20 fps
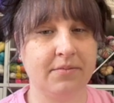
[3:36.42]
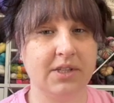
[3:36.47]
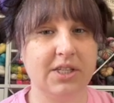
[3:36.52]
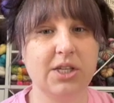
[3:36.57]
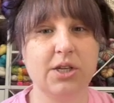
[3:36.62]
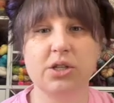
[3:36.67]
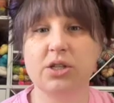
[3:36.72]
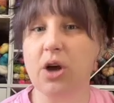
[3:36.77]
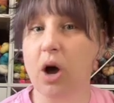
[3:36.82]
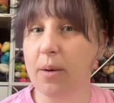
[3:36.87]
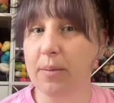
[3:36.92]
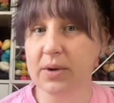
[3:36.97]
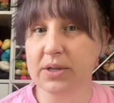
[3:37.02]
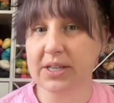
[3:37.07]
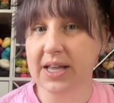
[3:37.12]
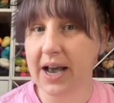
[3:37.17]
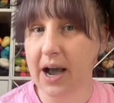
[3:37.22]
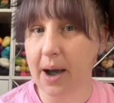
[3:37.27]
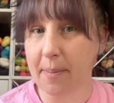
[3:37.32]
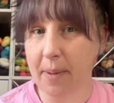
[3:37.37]
So it's almost
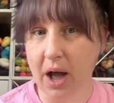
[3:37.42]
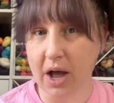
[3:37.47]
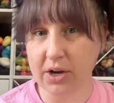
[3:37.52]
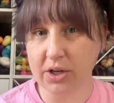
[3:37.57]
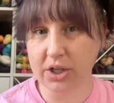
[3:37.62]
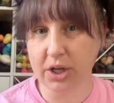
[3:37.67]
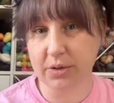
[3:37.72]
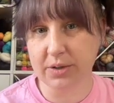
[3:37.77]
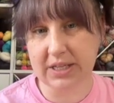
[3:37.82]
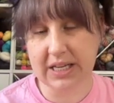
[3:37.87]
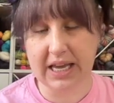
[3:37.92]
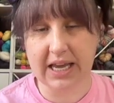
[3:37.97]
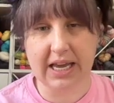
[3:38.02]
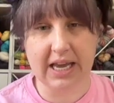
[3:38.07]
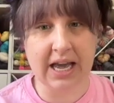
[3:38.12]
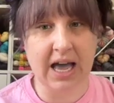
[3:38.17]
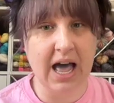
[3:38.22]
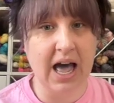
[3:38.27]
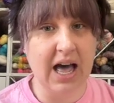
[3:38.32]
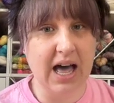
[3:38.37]
like a poncho
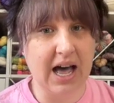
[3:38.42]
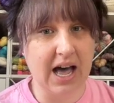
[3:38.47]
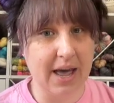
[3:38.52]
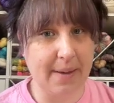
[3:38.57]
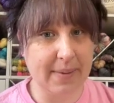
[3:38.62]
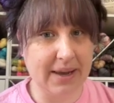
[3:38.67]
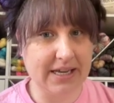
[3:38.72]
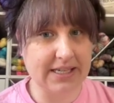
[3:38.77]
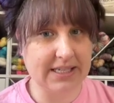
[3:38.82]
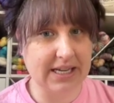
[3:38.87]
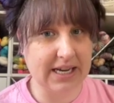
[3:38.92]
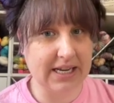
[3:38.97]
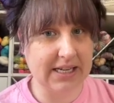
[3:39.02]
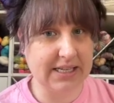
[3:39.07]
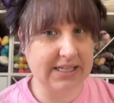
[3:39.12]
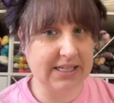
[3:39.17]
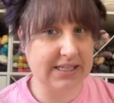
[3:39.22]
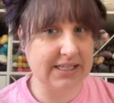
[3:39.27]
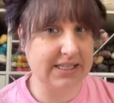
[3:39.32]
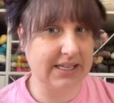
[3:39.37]
tee. I'm
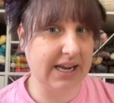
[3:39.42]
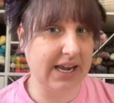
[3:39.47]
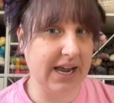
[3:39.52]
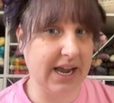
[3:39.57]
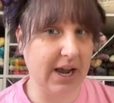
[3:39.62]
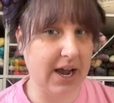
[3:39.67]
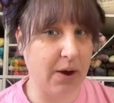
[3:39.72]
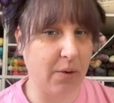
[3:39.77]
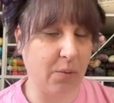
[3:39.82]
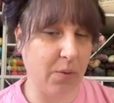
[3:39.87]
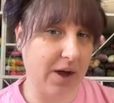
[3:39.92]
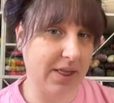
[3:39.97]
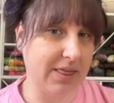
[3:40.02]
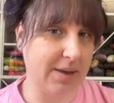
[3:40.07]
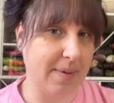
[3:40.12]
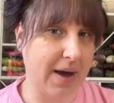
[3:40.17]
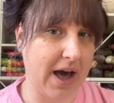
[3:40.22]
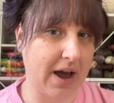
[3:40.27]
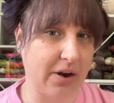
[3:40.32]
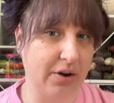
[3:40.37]
excited to see what the
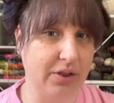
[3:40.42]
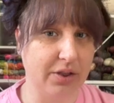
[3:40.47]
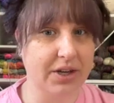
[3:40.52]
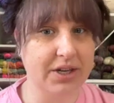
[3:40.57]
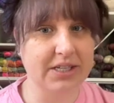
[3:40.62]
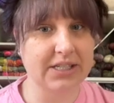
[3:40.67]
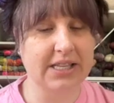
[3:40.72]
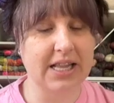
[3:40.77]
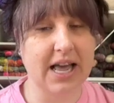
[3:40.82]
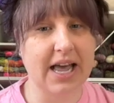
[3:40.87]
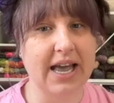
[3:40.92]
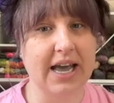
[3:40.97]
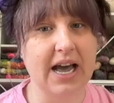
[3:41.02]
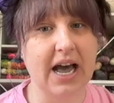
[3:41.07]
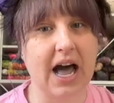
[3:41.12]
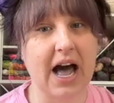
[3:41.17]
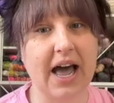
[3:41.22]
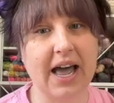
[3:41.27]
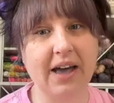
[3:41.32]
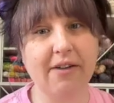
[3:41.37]
pattern looks like.
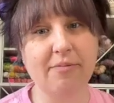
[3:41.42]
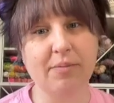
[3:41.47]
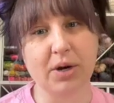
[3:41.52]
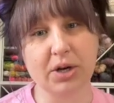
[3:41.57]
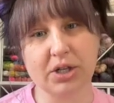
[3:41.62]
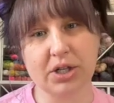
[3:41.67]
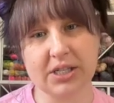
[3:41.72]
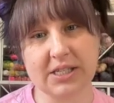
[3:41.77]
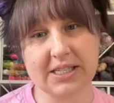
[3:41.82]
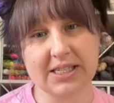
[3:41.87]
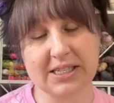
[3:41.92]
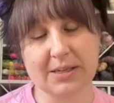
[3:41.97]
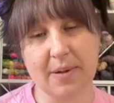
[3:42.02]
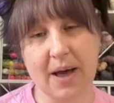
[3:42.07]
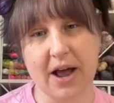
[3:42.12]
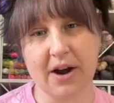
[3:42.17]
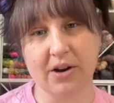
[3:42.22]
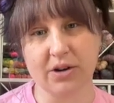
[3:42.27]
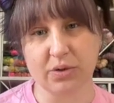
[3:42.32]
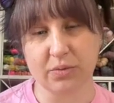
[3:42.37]
I have purchased these
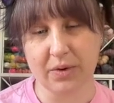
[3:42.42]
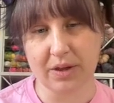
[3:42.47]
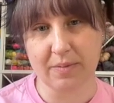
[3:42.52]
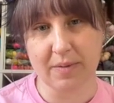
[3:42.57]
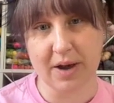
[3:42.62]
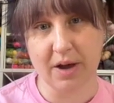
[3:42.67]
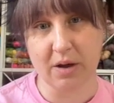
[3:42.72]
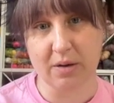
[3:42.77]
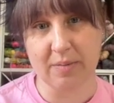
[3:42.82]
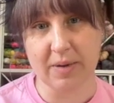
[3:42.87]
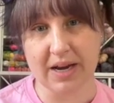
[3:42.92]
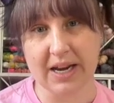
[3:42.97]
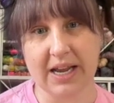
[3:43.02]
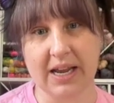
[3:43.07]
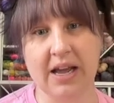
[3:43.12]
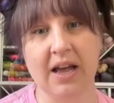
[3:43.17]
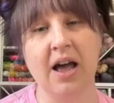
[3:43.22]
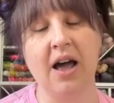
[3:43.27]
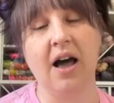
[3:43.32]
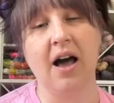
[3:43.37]
patterns with my own money.
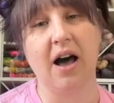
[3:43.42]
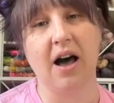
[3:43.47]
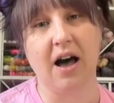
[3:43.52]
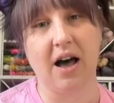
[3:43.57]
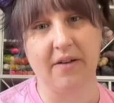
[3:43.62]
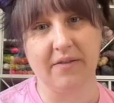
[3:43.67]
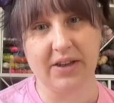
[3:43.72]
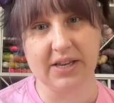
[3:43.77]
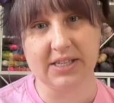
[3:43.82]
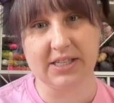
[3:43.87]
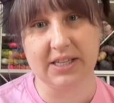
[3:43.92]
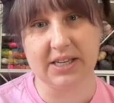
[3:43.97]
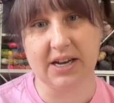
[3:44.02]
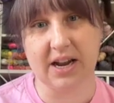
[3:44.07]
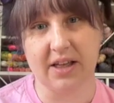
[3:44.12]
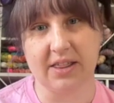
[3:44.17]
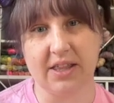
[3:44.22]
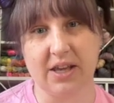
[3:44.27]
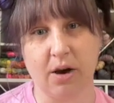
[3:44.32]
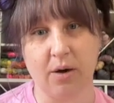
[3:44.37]
Obviously
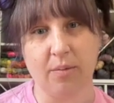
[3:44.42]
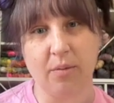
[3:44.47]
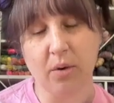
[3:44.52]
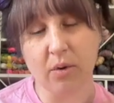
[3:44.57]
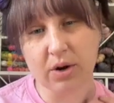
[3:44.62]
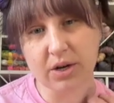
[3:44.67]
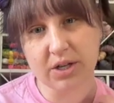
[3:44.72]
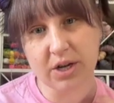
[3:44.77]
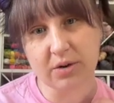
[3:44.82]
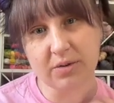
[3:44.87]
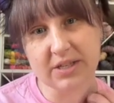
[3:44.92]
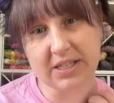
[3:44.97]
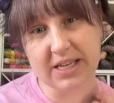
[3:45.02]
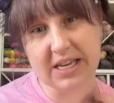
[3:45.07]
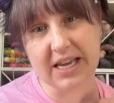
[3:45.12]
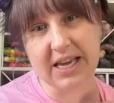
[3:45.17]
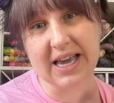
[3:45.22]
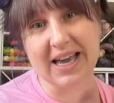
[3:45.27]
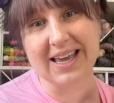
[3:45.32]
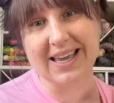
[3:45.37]
not the Oporto
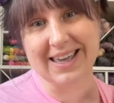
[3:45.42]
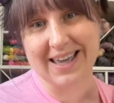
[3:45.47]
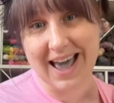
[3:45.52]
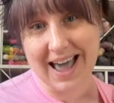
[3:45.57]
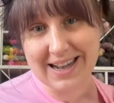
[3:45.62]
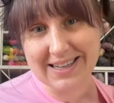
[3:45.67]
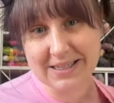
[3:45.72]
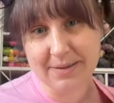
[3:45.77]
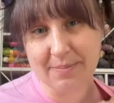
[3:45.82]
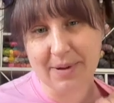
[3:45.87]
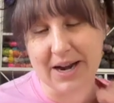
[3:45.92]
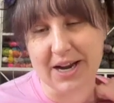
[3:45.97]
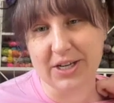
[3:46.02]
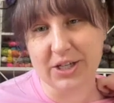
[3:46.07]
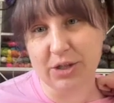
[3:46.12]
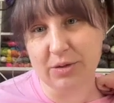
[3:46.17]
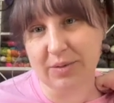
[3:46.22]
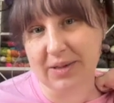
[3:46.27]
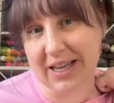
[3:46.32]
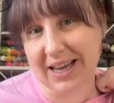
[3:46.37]
tee yet, but I
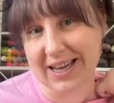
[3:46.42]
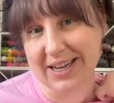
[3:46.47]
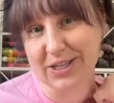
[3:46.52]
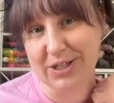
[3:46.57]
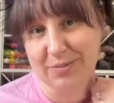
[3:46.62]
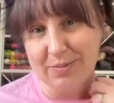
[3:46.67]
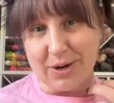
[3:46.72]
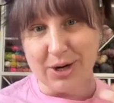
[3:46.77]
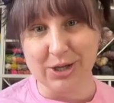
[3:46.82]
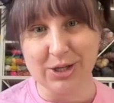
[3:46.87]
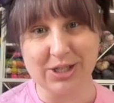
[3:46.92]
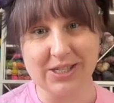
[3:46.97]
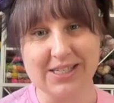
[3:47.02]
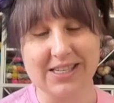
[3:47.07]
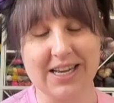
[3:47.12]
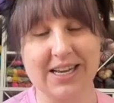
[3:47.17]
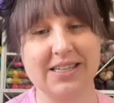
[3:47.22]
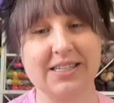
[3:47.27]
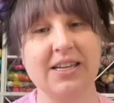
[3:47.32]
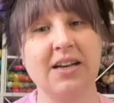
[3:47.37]
do plan to purchase
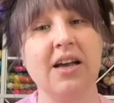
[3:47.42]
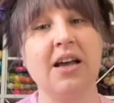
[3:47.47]
it.